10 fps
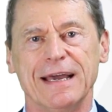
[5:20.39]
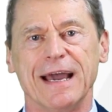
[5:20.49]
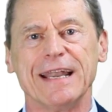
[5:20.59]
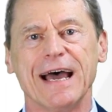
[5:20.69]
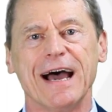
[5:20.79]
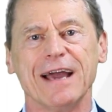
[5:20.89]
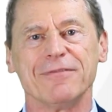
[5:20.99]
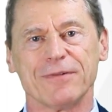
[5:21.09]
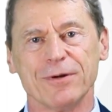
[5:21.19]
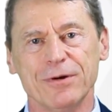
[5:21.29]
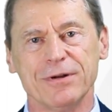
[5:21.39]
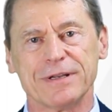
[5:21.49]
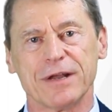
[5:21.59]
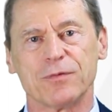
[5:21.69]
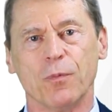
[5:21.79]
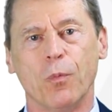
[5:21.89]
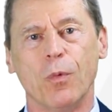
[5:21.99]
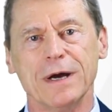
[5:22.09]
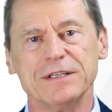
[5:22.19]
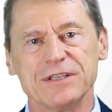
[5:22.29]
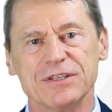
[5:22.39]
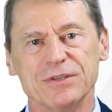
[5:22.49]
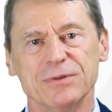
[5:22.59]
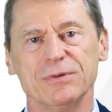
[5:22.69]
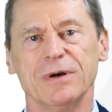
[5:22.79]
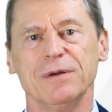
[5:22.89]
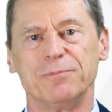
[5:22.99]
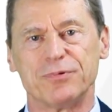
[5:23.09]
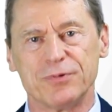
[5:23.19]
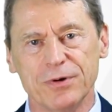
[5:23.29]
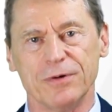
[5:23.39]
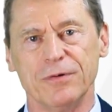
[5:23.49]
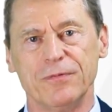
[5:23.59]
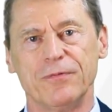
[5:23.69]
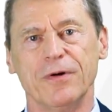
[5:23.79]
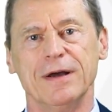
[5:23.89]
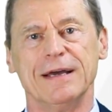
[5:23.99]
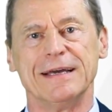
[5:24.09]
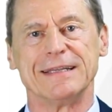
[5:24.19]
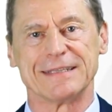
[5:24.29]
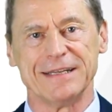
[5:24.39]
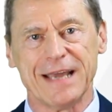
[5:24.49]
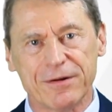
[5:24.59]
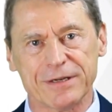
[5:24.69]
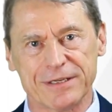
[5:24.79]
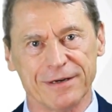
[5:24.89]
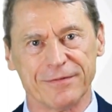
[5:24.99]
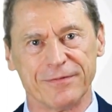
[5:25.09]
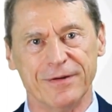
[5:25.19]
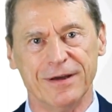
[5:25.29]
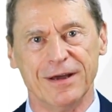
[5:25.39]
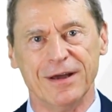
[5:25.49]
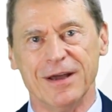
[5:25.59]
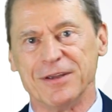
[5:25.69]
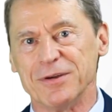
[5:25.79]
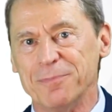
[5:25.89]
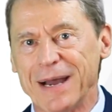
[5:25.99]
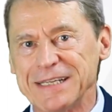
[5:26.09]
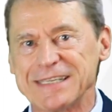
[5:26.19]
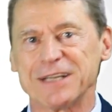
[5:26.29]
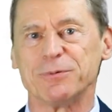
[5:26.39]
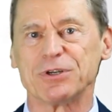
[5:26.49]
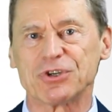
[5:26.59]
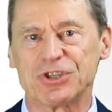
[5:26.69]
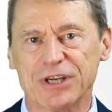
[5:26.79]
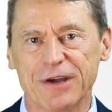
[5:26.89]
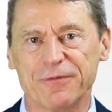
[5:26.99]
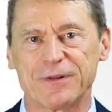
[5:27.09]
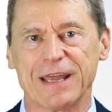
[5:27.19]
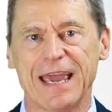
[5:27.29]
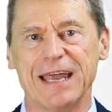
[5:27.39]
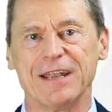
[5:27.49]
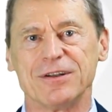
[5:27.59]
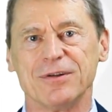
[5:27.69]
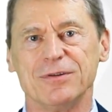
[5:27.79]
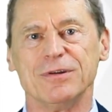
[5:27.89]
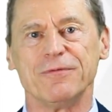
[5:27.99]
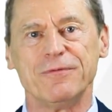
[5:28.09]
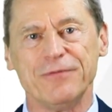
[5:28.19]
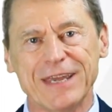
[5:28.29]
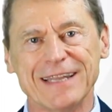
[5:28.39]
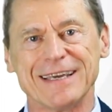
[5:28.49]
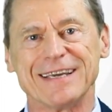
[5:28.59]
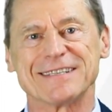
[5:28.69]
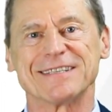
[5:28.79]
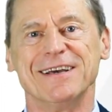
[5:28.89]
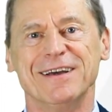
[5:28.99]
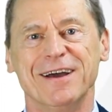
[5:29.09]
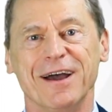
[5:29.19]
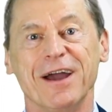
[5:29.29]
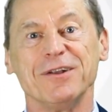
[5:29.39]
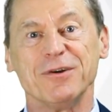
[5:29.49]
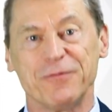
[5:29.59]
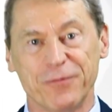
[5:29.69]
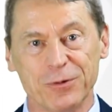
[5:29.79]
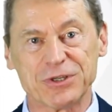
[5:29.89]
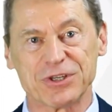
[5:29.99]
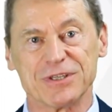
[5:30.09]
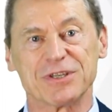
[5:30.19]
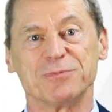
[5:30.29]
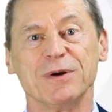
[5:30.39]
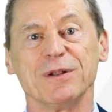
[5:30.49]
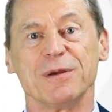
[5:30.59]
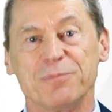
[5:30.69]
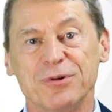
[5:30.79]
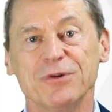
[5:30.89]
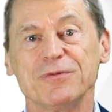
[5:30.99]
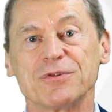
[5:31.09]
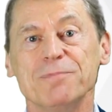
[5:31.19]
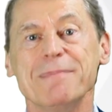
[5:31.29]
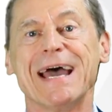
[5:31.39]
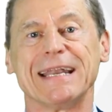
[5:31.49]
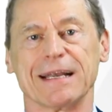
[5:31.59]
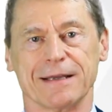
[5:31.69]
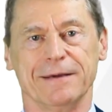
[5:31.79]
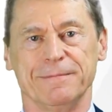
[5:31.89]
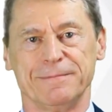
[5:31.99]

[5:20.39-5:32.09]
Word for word: And I've learned that once you improve the narrative, your mindset will shift and your feelings and your fortunes will improve dramatically.